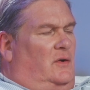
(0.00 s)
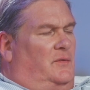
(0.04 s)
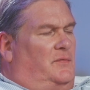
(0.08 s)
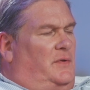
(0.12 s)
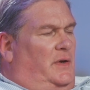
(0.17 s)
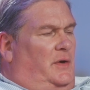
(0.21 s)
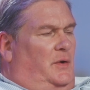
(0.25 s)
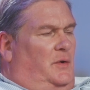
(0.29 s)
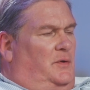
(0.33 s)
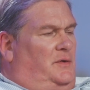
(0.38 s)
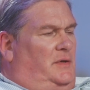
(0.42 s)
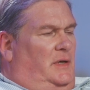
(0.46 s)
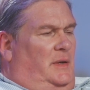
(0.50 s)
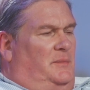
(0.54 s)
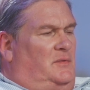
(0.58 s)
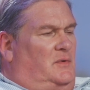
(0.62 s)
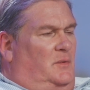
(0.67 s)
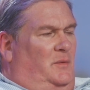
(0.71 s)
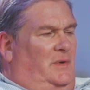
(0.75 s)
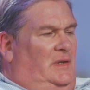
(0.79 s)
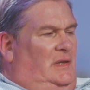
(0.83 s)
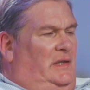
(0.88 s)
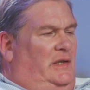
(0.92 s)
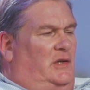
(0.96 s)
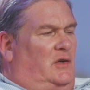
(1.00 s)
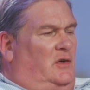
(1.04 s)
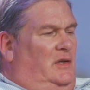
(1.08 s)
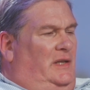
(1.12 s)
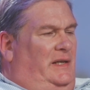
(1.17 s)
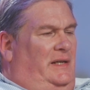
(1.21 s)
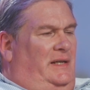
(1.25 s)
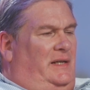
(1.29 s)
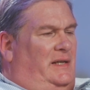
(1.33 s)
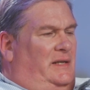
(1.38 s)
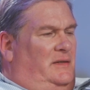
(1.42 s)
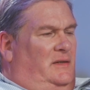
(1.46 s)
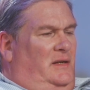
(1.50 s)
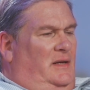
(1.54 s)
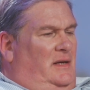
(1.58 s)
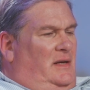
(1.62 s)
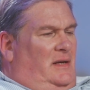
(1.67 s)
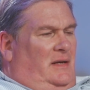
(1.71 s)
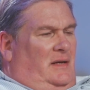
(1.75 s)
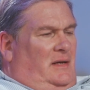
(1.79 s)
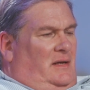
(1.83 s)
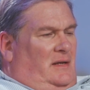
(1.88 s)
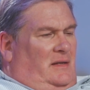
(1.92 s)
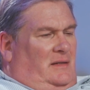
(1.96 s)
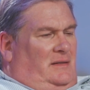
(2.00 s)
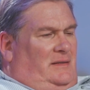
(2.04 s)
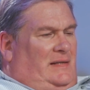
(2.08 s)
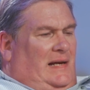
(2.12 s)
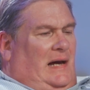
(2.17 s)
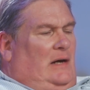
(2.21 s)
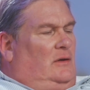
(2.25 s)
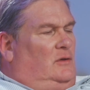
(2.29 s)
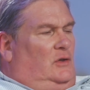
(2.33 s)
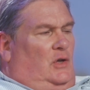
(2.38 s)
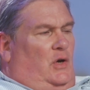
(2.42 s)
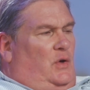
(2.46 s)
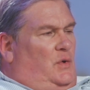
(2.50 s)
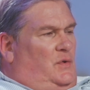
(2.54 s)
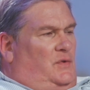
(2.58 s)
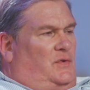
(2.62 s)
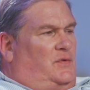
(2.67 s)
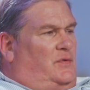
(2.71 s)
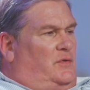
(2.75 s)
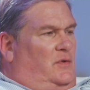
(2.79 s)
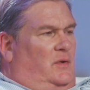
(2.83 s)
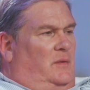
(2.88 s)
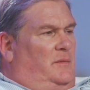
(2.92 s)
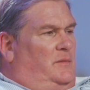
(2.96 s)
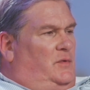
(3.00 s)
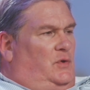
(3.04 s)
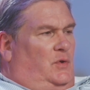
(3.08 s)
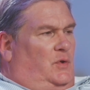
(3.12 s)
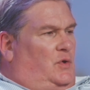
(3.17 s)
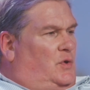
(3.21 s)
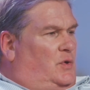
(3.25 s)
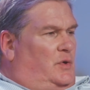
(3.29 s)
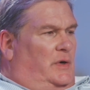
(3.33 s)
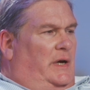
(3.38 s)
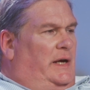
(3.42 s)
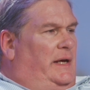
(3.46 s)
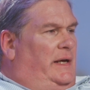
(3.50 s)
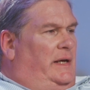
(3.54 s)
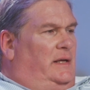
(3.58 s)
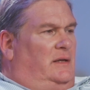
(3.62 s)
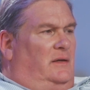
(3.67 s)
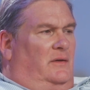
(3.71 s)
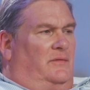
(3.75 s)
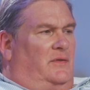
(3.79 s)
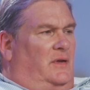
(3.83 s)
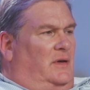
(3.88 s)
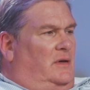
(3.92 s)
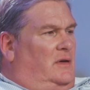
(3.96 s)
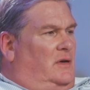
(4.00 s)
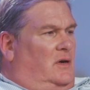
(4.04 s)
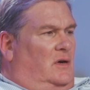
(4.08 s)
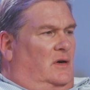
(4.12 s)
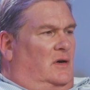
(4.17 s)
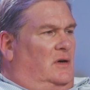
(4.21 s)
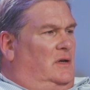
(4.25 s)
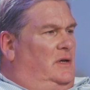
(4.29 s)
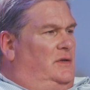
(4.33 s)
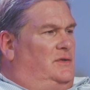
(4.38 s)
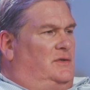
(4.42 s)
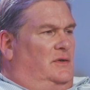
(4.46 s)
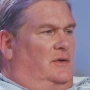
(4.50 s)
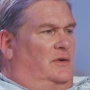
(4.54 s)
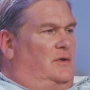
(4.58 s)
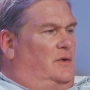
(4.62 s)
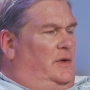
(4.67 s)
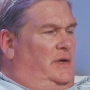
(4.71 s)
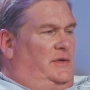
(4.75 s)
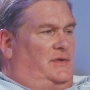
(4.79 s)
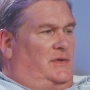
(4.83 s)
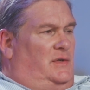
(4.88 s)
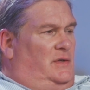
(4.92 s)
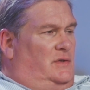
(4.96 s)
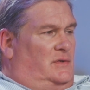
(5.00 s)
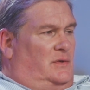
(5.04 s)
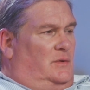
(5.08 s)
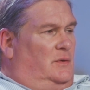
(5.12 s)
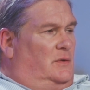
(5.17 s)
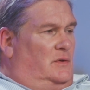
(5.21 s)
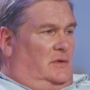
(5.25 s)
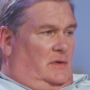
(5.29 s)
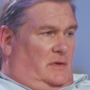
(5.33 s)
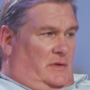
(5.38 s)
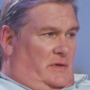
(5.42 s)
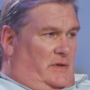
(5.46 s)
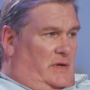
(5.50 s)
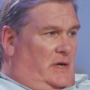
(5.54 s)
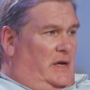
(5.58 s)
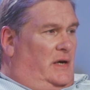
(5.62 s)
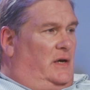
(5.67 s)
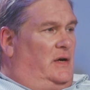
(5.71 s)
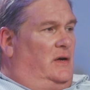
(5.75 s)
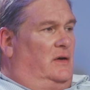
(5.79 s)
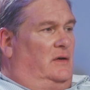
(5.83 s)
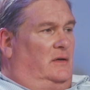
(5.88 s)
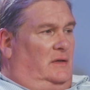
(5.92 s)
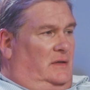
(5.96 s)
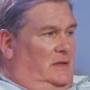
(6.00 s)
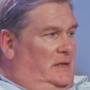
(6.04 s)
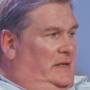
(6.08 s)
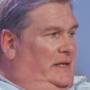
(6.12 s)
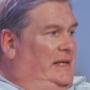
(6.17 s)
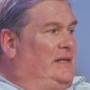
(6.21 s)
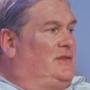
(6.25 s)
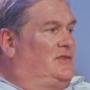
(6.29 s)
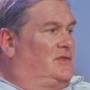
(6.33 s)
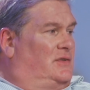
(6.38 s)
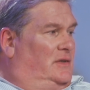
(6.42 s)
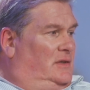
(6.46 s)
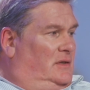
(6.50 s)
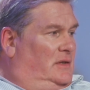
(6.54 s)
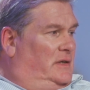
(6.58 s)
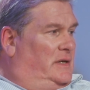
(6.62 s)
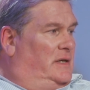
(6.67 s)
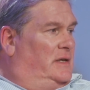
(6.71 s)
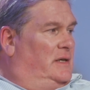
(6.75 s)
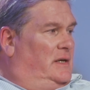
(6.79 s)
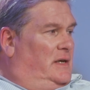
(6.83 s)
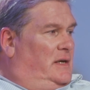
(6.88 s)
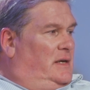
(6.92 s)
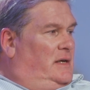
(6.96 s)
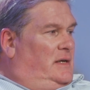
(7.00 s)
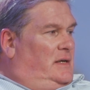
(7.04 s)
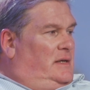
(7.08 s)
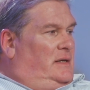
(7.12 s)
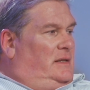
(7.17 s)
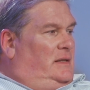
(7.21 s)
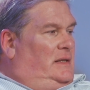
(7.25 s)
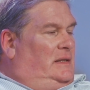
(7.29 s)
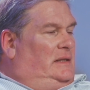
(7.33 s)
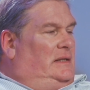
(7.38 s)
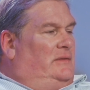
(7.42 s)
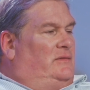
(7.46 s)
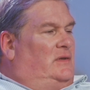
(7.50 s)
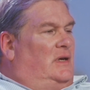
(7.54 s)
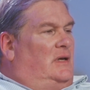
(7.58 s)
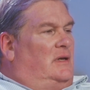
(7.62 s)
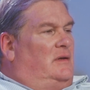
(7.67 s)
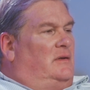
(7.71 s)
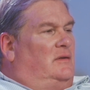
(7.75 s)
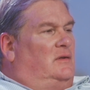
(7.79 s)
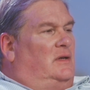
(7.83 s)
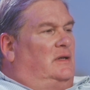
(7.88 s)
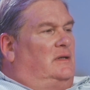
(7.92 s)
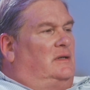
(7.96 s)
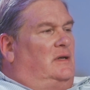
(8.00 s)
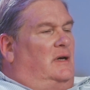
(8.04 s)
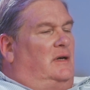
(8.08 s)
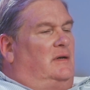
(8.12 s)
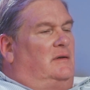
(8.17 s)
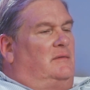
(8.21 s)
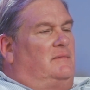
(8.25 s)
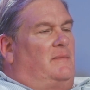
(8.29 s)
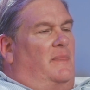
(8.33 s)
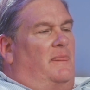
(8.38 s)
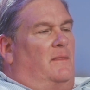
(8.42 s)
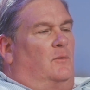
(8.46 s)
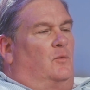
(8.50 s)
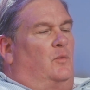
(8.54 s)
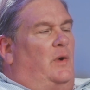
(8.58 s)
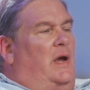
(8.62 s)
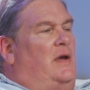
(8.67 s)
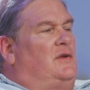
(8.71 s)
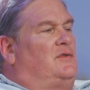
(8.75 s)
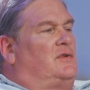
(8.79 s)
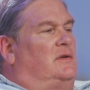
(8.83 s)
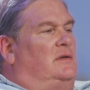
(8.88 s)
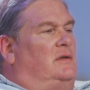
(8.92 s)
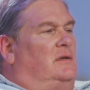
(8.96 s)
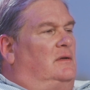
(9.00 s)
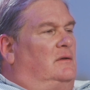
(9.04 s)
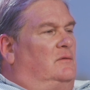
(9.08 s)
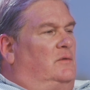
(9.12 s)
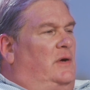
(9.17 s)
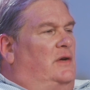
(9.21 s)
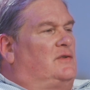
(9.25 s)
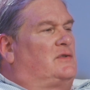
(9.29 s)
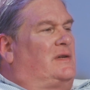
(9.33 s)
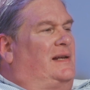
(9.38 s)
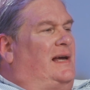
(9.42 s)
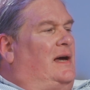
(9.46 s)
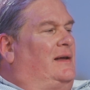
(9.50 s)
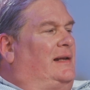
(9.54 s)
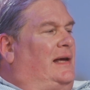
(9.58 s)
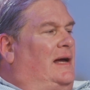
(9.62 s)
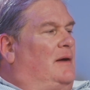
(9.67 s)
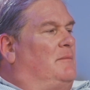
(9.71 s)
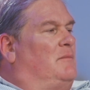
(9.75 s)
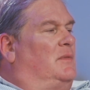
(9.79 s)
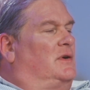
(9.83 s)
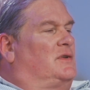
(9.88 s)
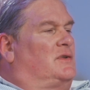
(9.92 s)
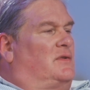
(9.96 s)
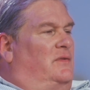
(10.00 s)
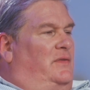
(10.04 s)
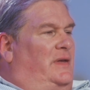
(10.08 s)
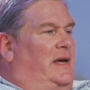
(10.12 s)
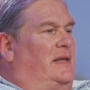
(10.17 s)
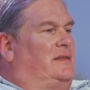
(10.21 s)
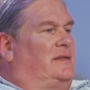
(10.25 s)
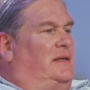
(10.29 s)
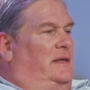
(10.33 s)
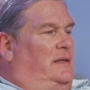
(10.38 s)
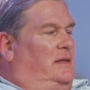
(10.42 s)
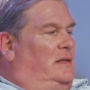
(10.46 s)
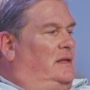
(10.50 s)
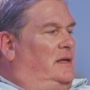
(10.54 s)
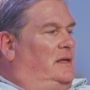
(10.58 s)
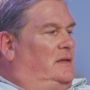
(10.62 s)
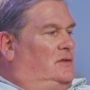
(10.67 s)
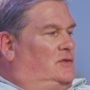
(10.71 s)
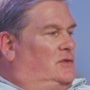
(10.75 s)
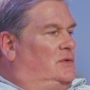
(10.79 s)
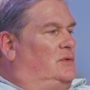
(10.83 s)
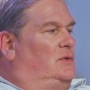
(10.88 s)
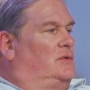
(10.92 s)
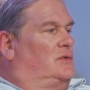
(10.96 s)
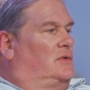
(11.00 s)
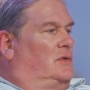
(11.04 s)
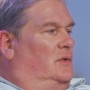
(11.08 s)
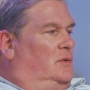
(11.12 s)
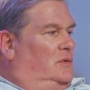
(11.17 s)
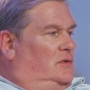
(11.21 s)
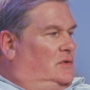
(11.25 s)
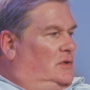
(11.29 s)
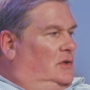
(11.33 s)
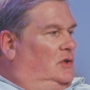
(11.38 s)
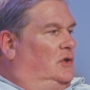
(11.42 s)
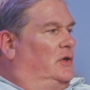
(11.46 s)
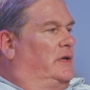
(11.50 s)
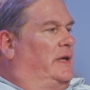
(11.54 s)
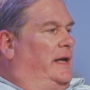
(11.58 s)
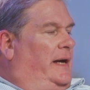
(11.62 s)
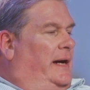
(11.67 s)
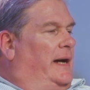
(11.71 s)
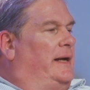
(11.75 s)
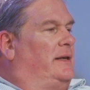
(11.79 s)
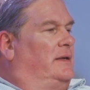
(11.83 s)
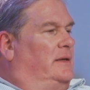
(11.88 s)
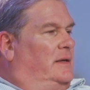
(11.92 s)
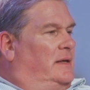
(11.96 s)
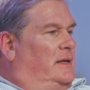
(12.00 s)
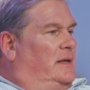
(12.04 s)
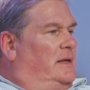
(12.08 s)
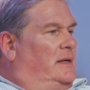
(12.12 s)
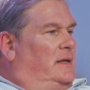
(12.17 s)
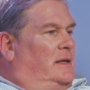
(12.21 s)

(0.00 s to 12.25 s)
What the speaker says: at our fingertips, and we literally get downloads from Ukraine of the carnage and craziness going on there instantly, that they've got to ration out how much of that they choose to look at.